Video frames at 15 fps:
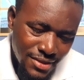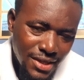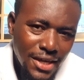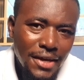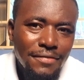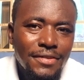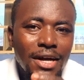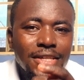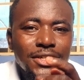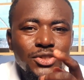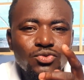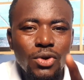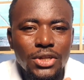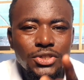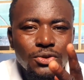If that is
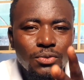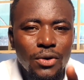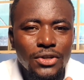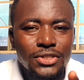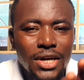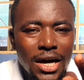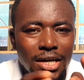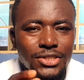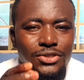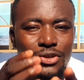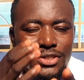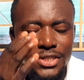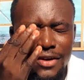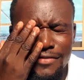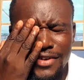what you want, ask
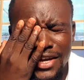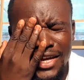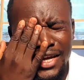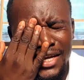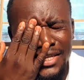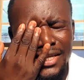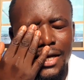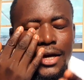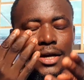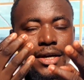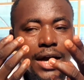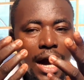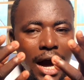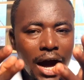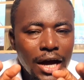yourself again,
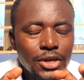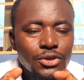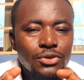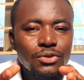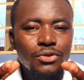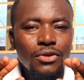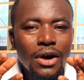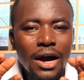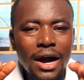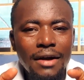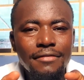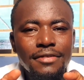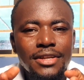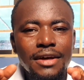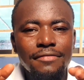are you
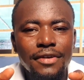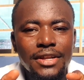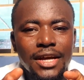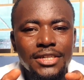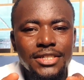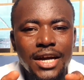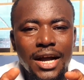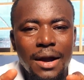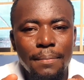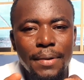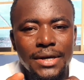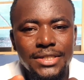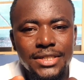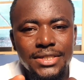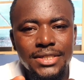having the financial
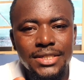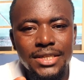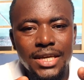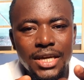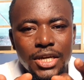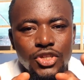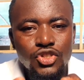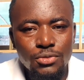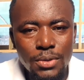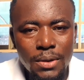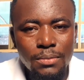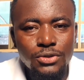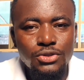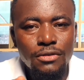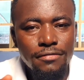capacity to be
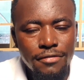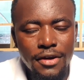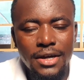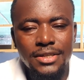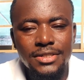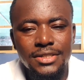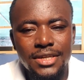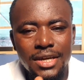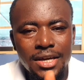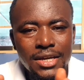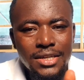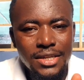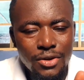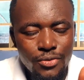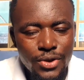able to fund
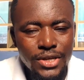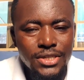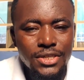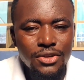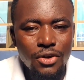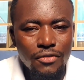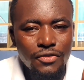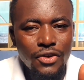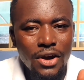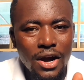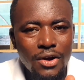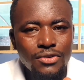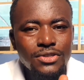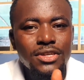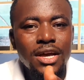the raising of your
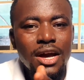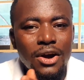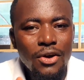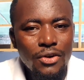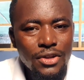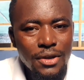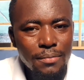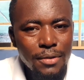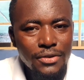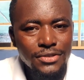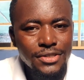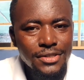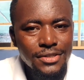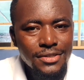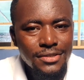house on the
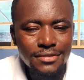mountain?